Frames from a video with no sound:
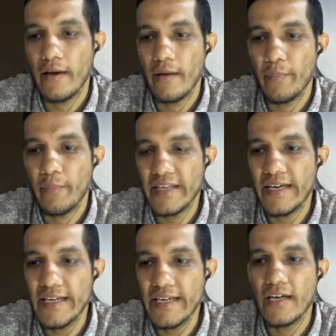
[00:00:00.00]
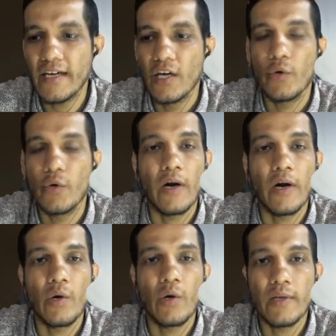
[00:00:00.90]
present here to
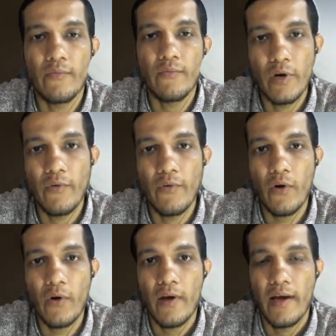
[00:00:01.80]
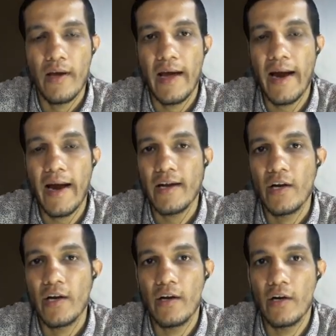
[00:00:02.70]
control the fluid flow and
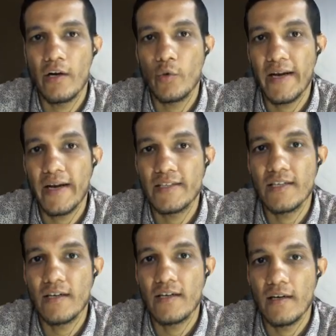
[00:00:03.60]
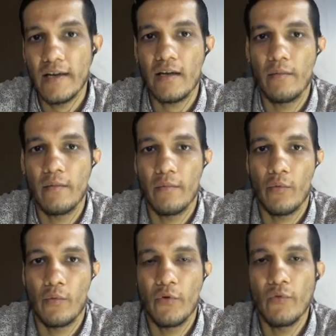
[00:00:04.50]
to manage the
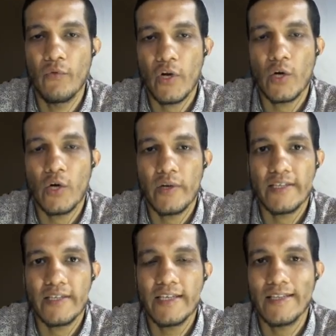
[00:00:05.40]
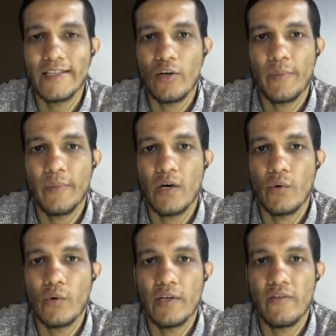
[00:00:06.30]
fluid flow control, in the sense that will be
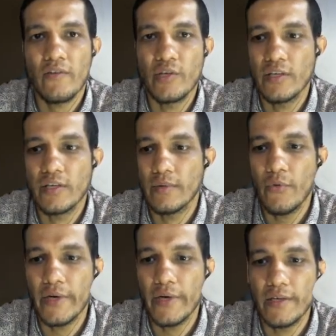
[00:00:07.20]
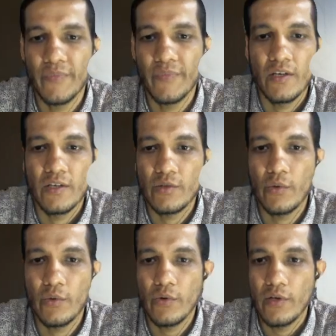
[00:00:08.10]
control the velocity of the fluid.
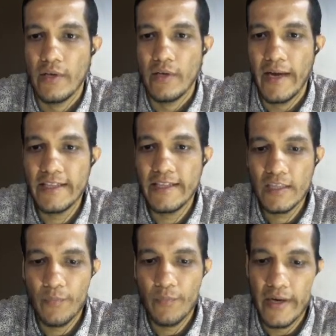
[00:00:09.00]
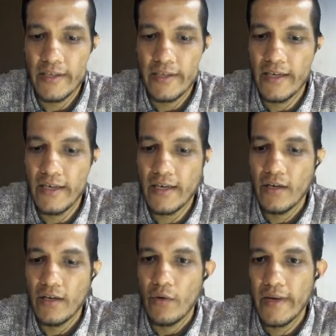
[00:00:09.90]
So at this point here
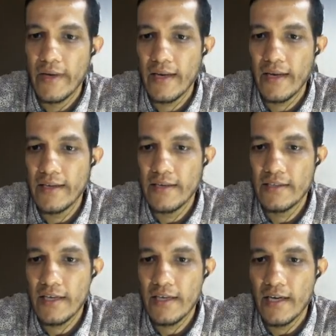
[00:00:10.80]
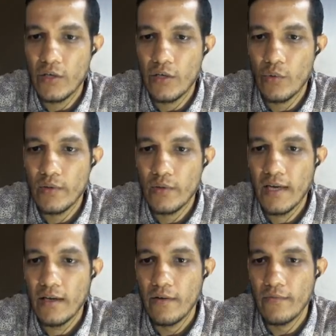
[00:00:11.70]
we can easily control
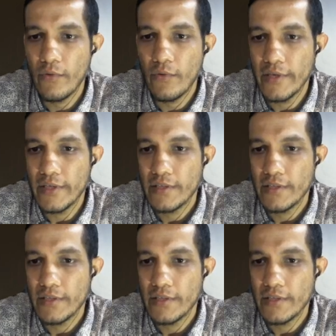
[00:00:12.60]
the fluid.